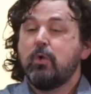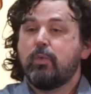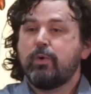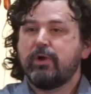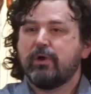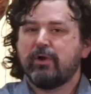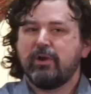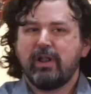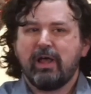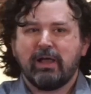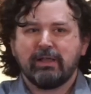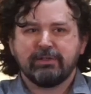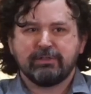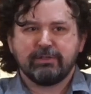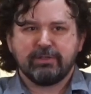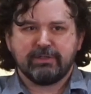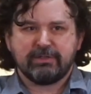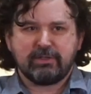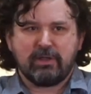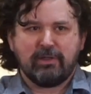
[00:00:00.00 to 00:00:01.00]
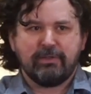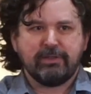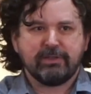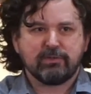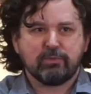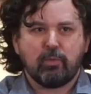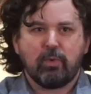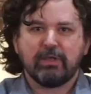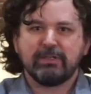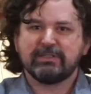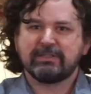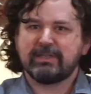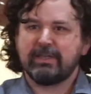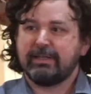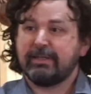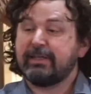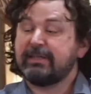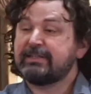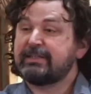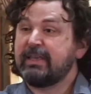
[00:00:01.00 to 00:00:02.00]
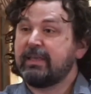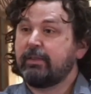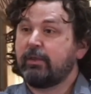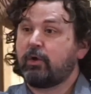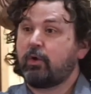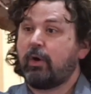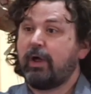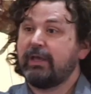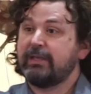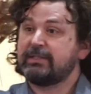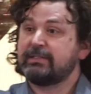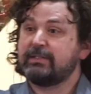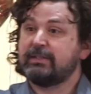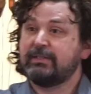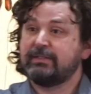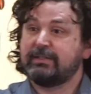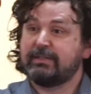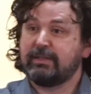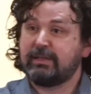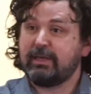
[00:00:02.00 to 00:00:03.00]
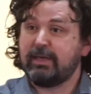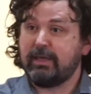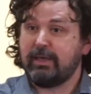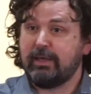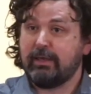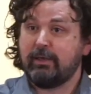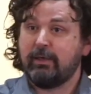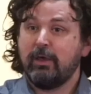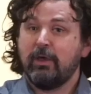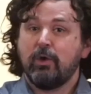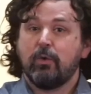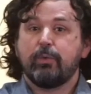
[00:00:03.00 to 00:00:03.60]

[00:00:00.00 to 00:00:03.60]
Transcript: we are not just on this one Sunday saying that Christ is the King.